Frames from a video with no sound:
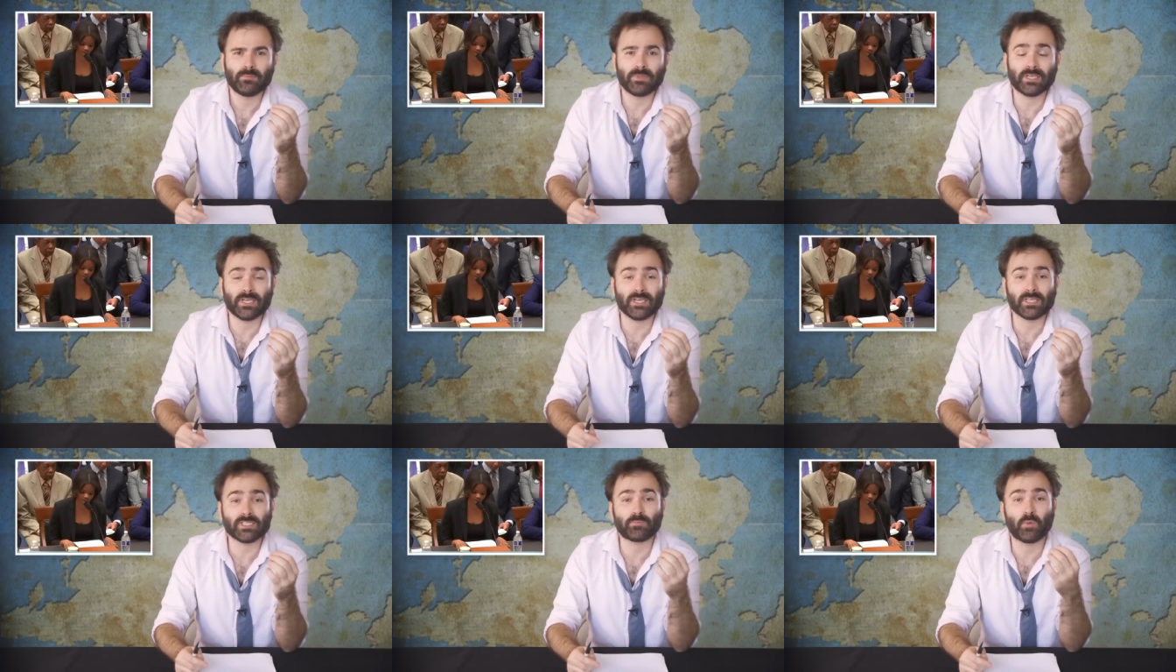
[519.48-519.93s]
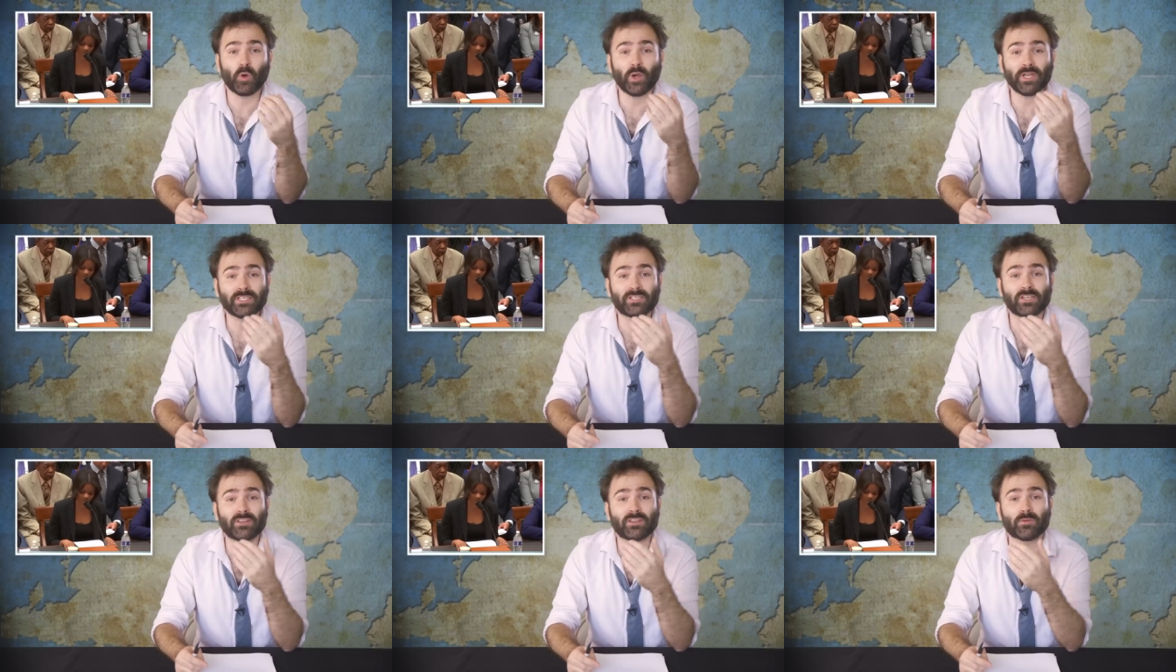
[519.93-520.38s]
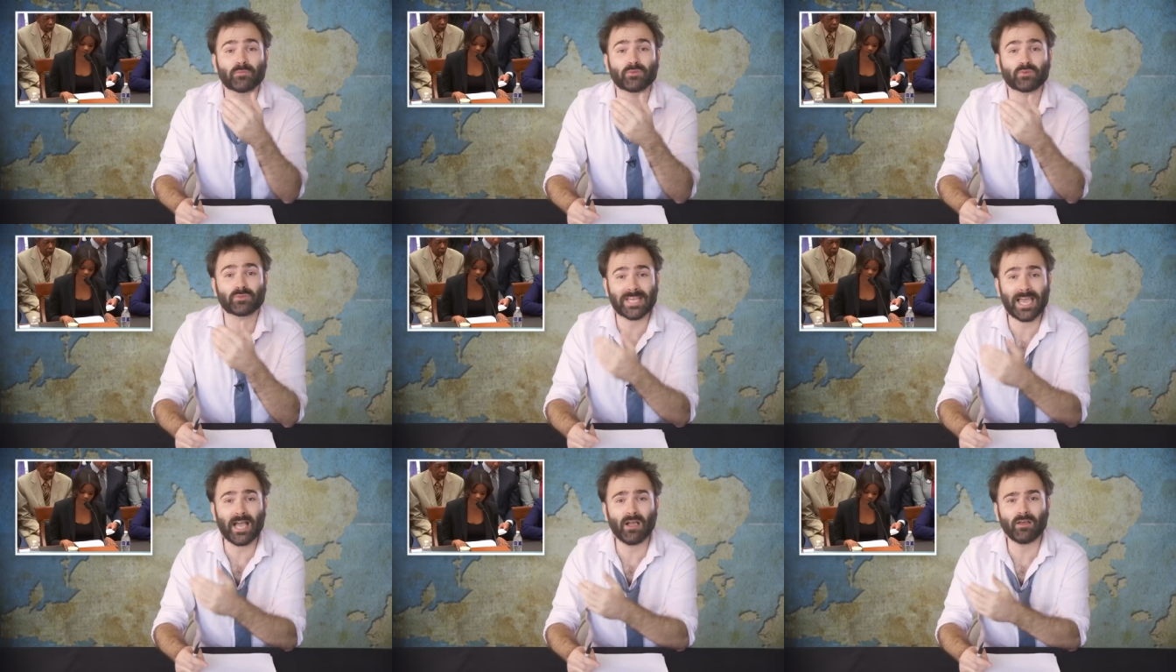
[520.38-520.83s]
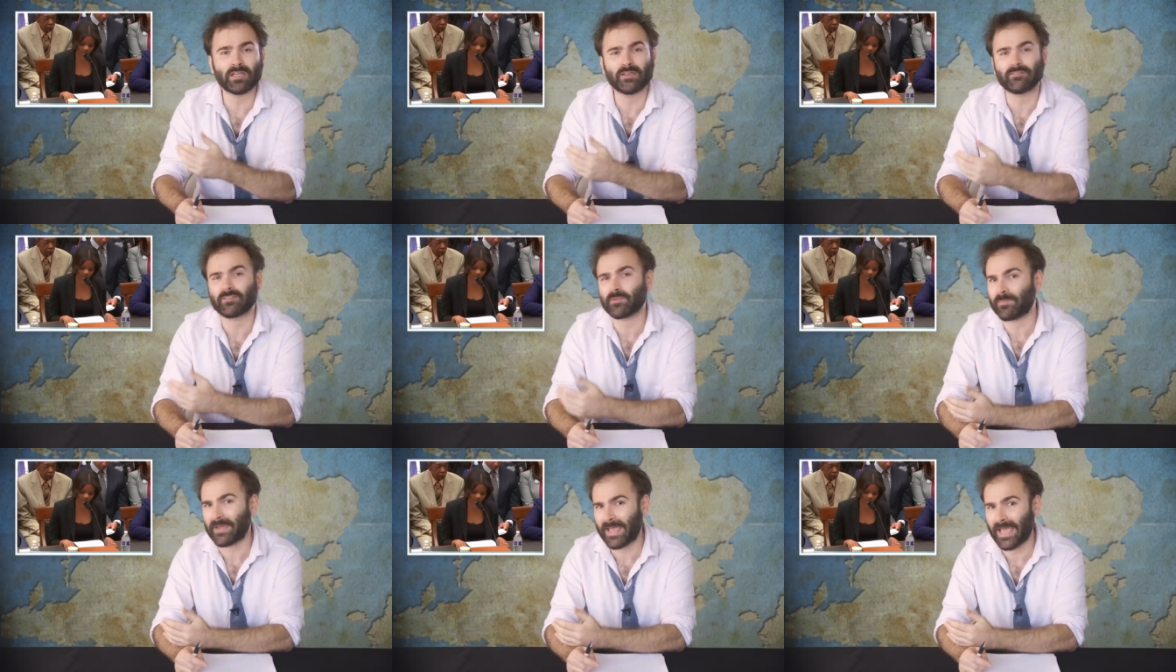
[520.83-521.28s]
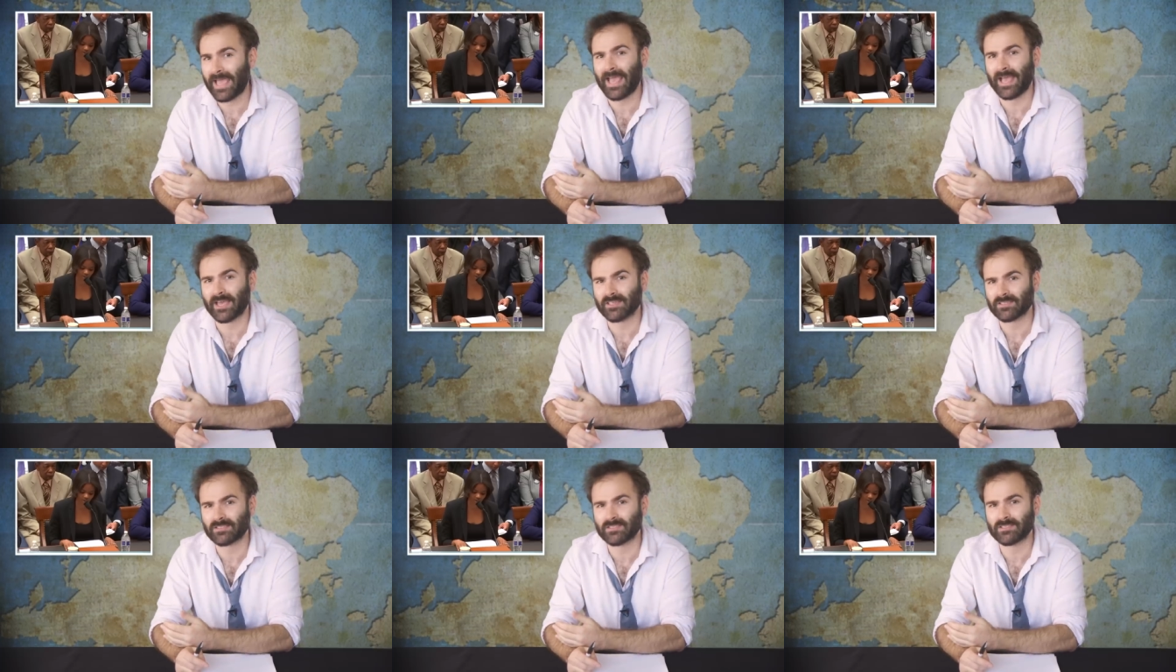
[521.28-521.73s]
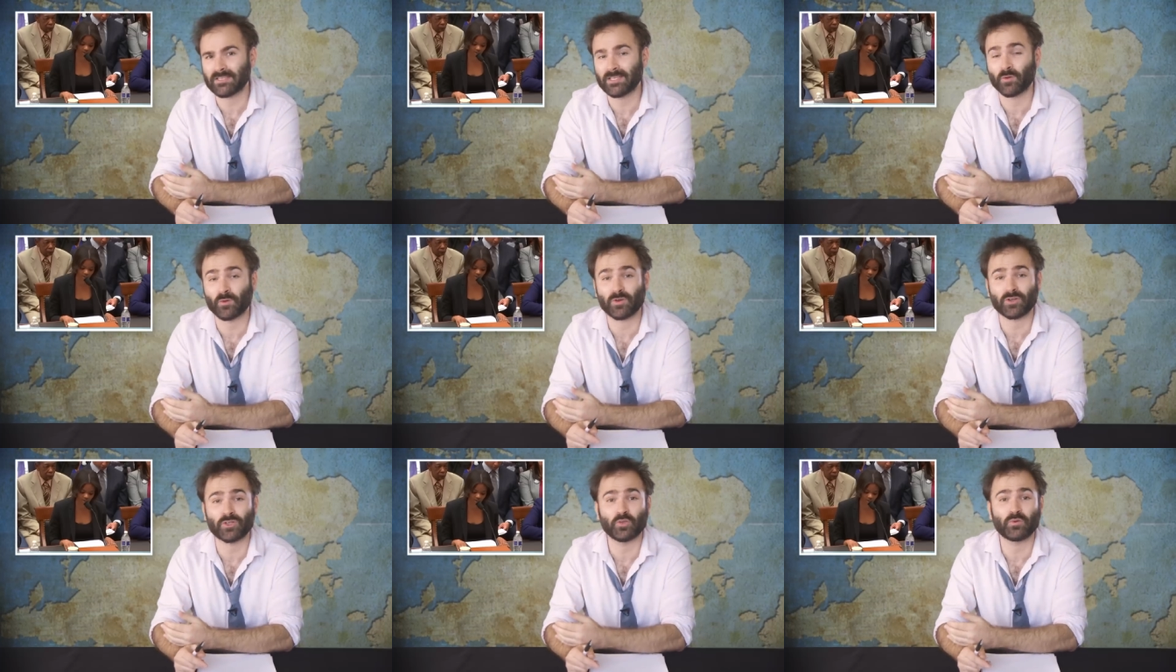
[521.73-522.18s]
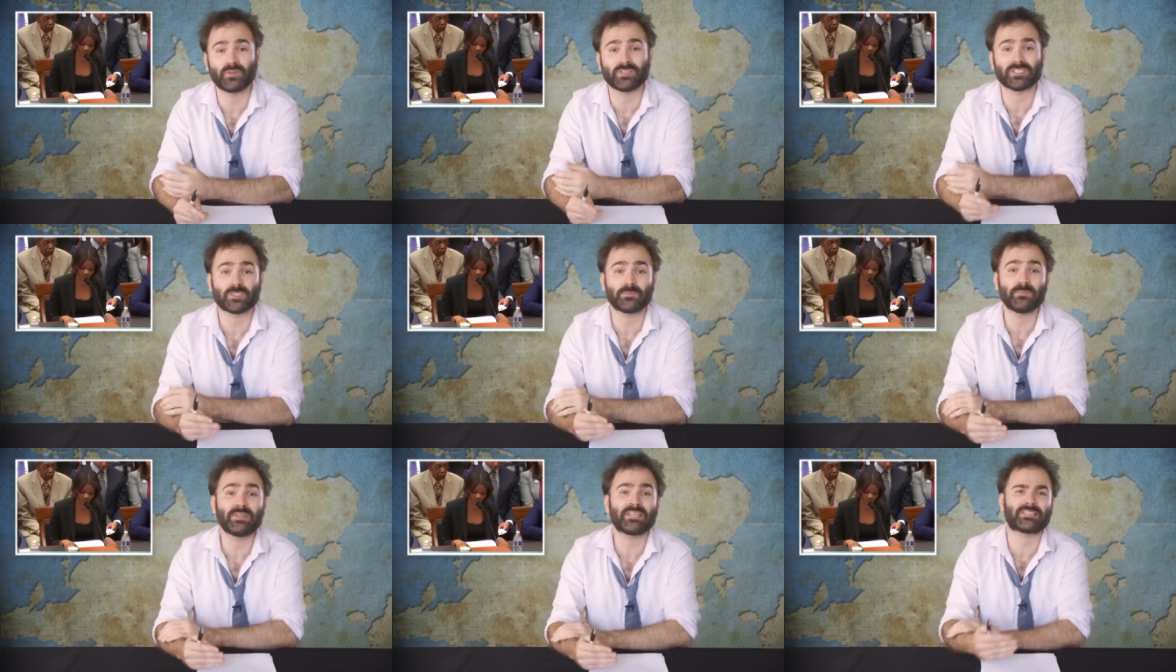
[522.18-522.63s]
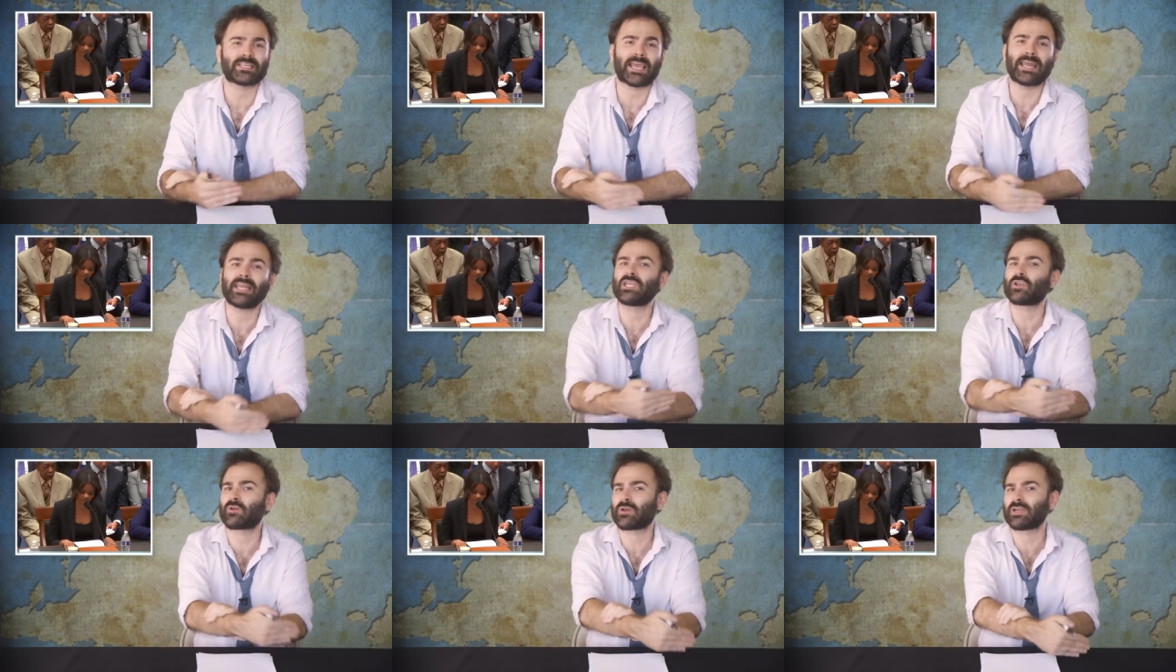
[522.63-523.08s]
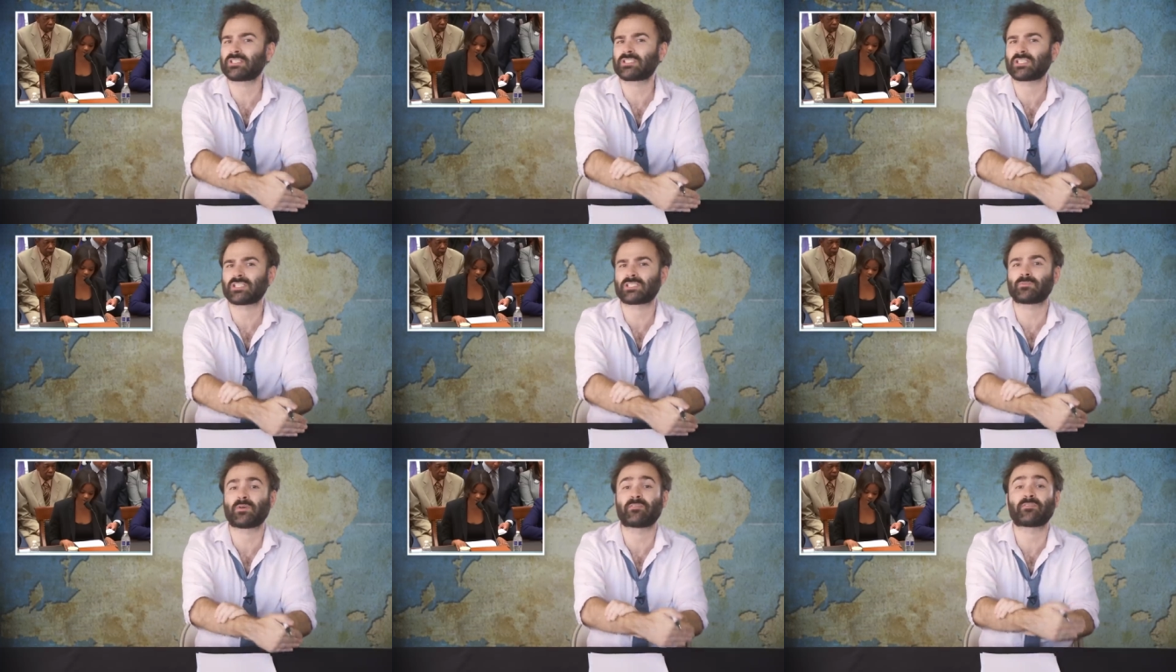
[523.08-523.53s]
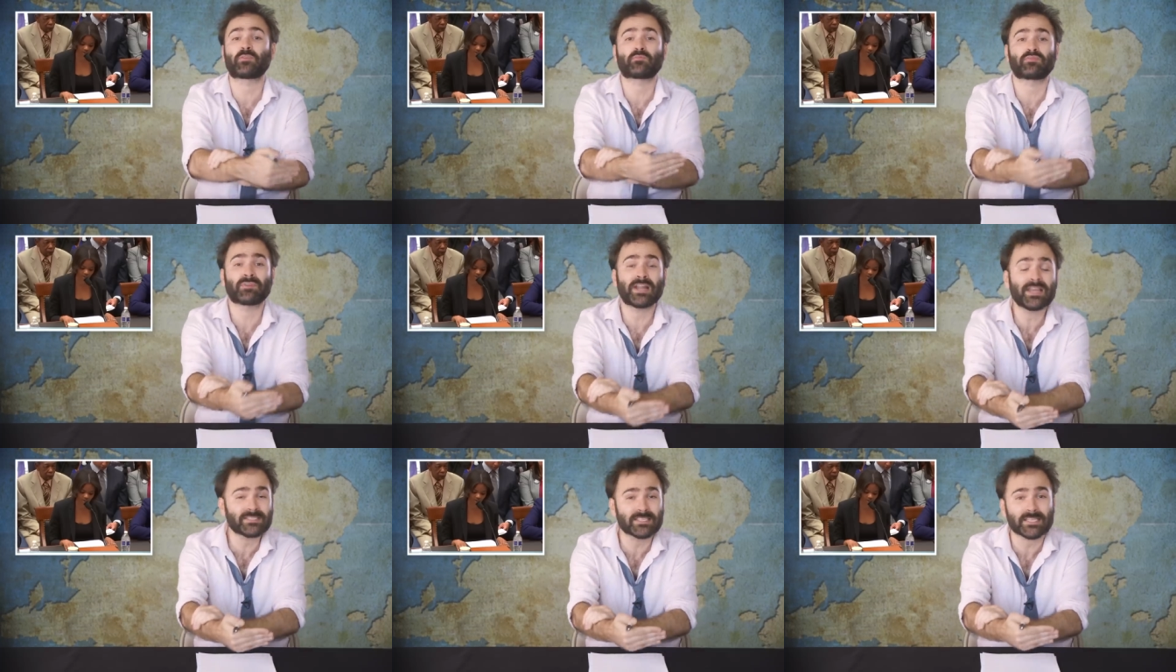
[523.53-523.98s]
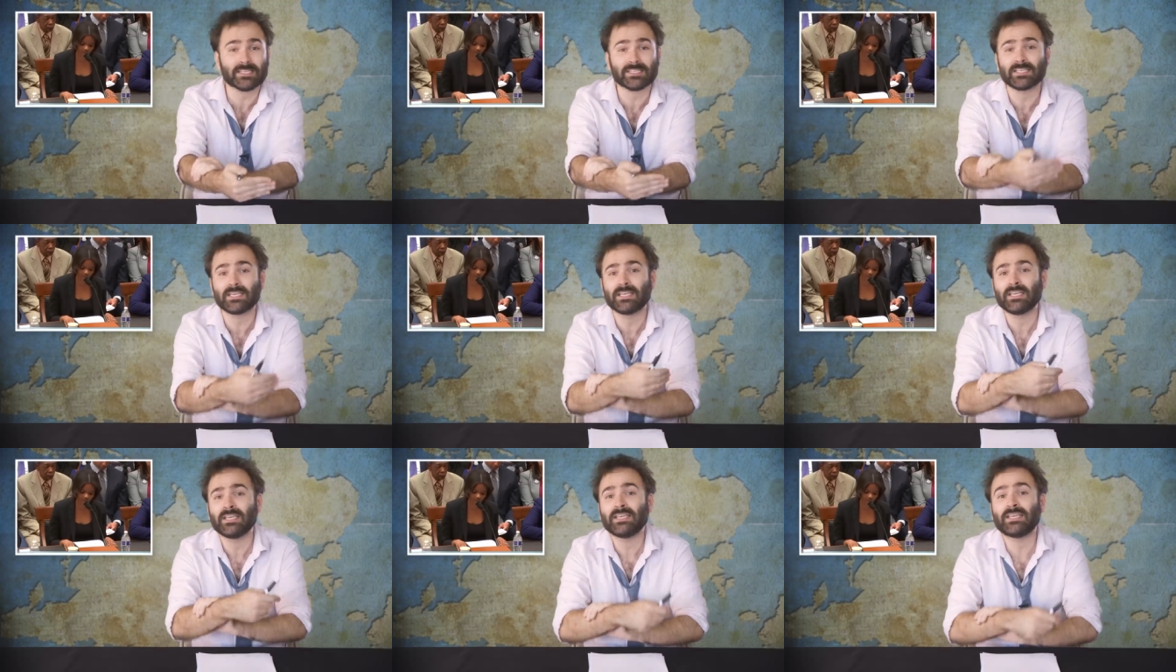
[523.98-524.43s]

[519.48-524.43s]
Because pointing to the brutality of the past in order to dismiss any criticism of the present